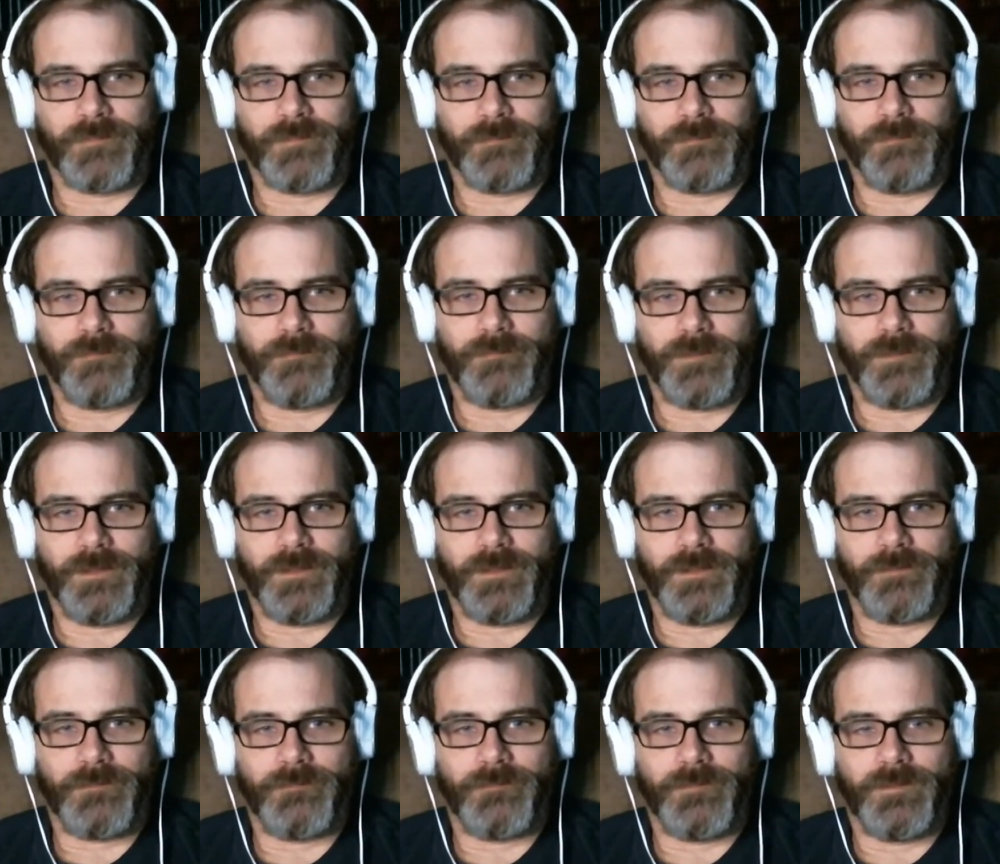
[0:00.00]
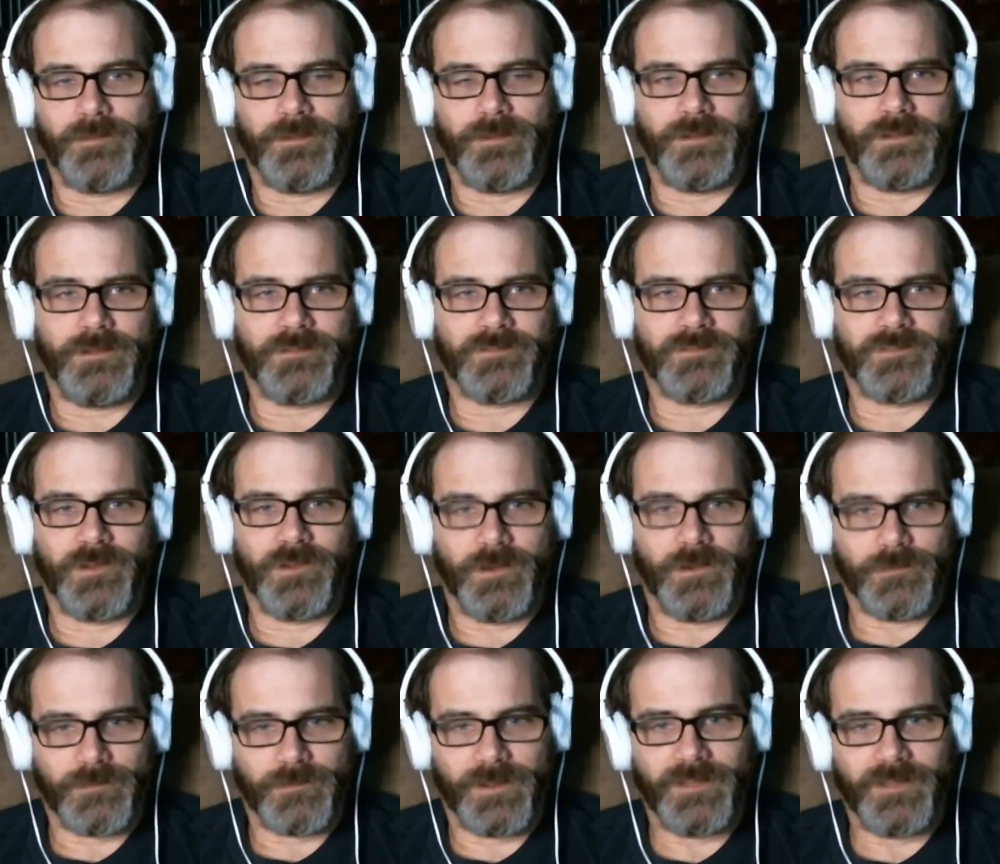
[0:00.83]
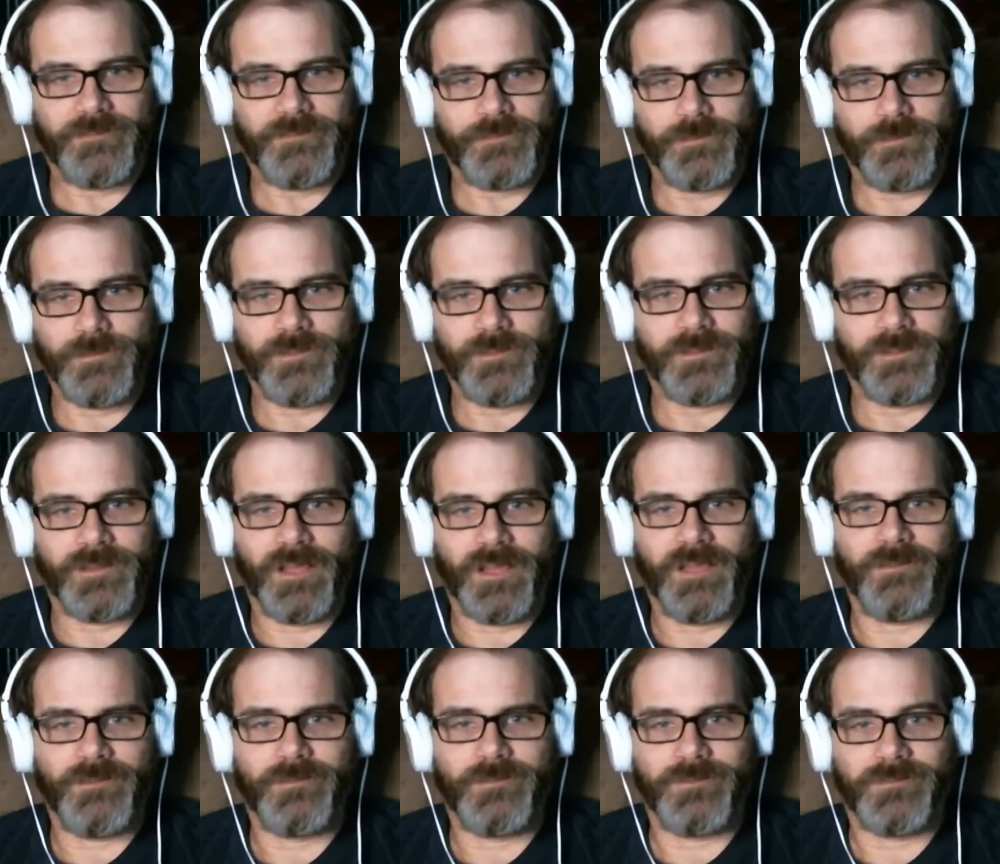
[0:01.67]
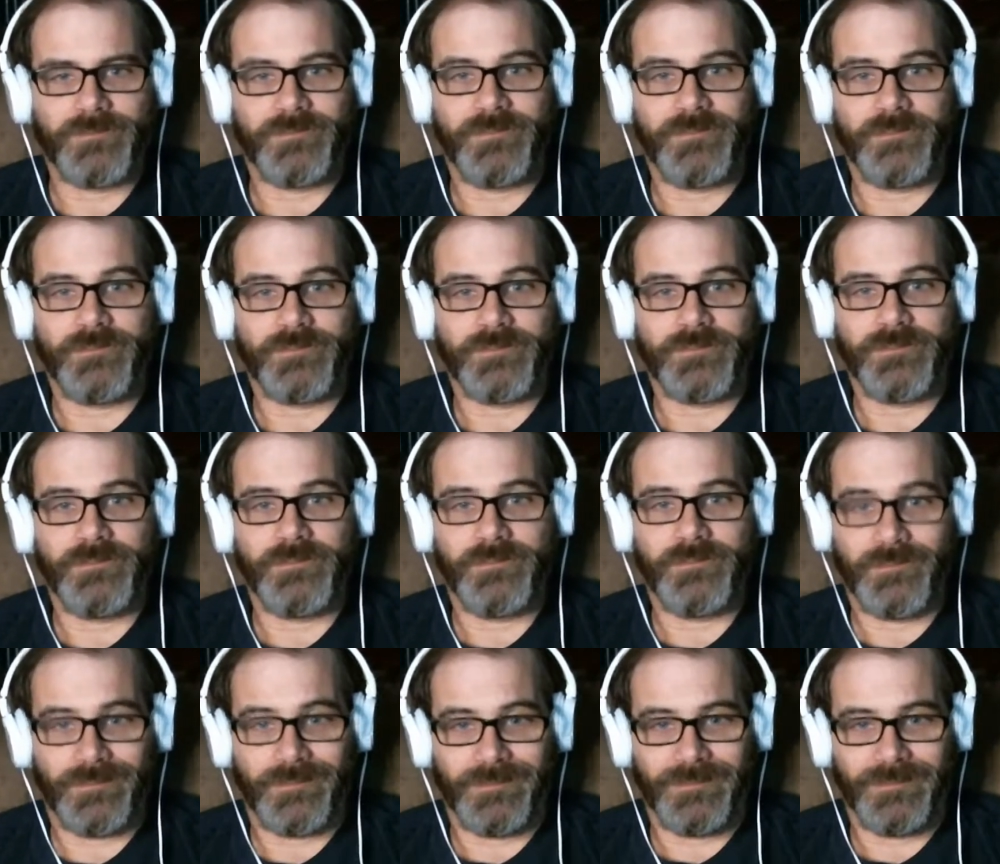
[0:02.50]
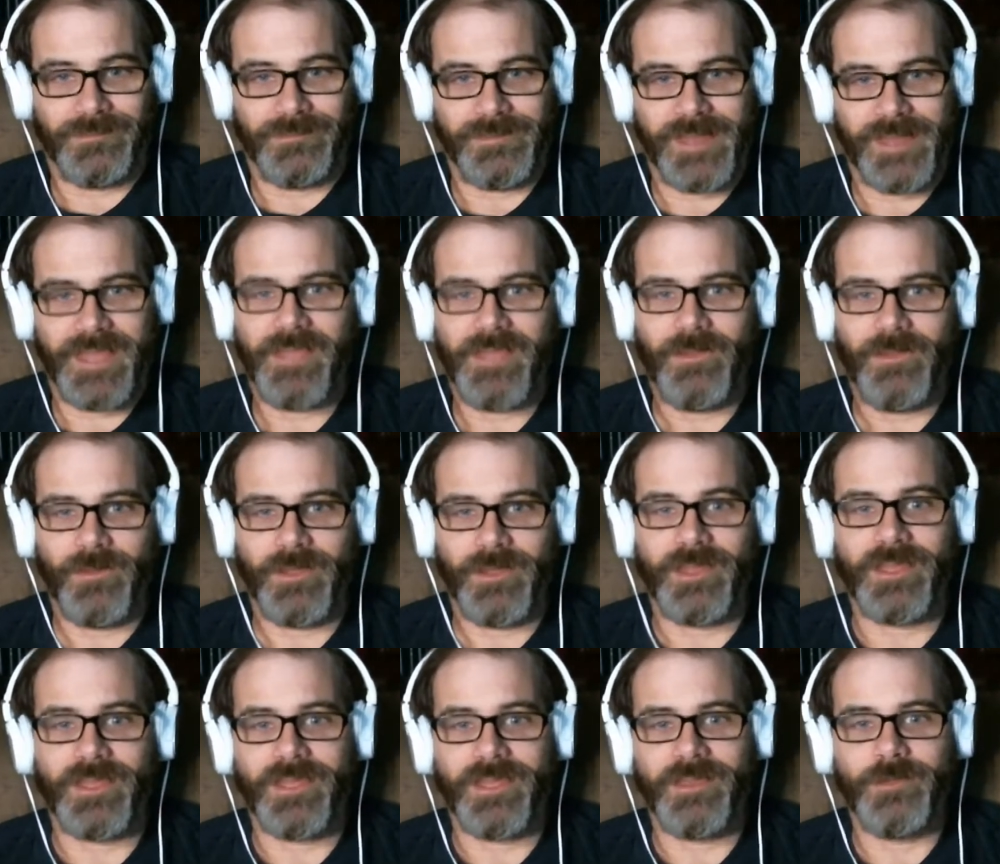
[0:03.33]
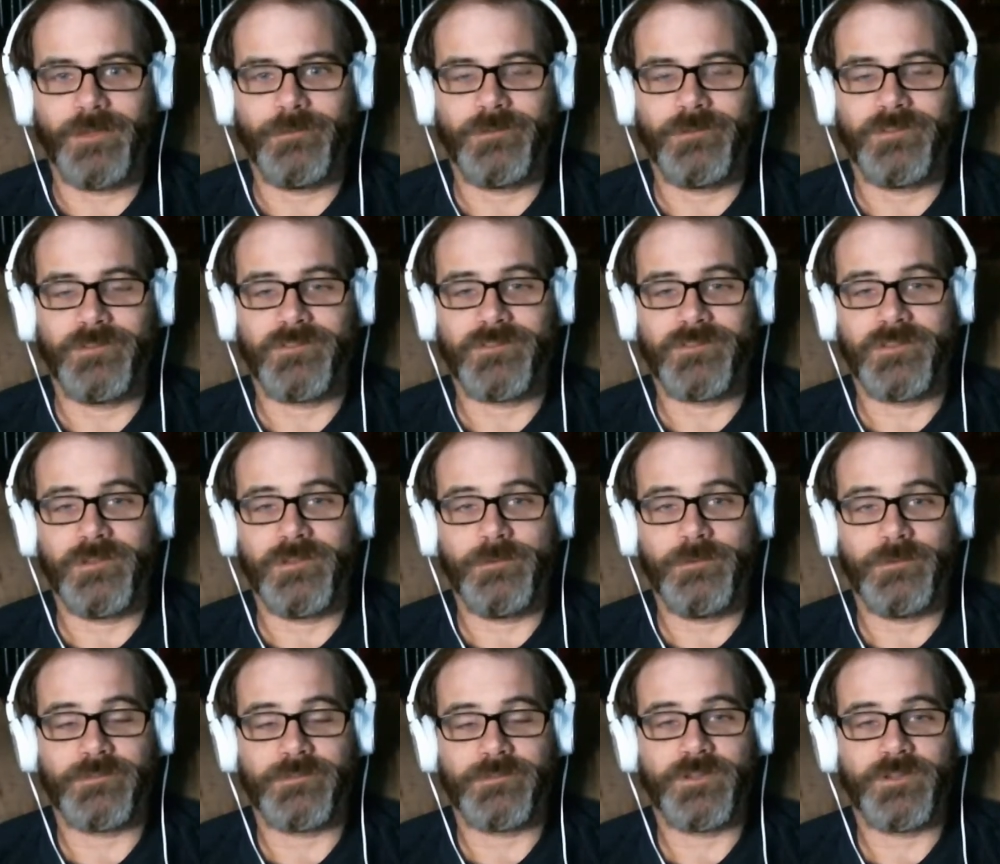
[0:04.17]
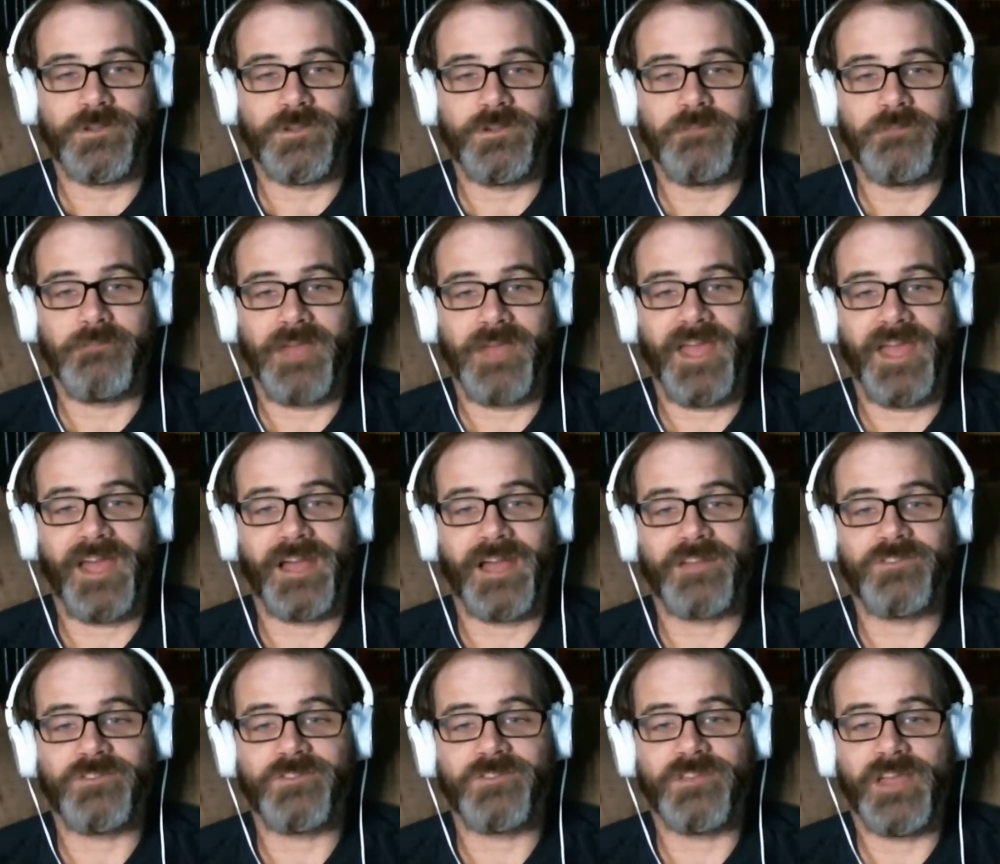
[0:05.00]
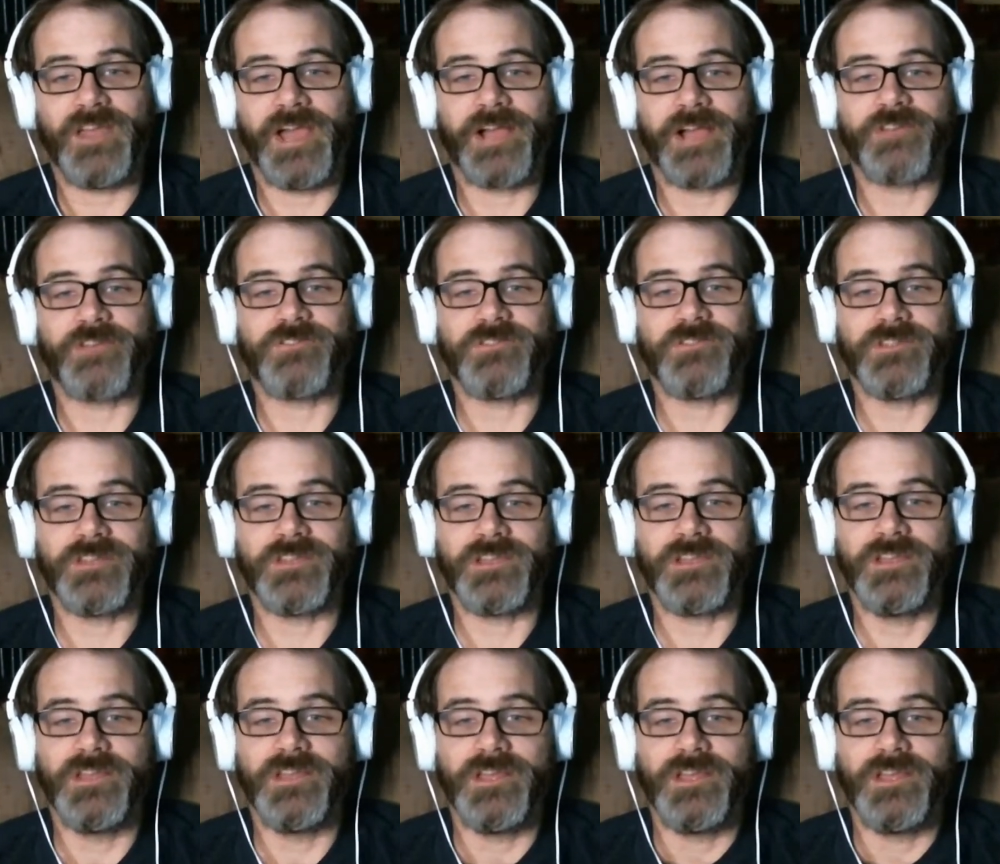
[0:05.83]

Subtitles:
my assault rifle, and I was just nailing it. It was a good match, actually.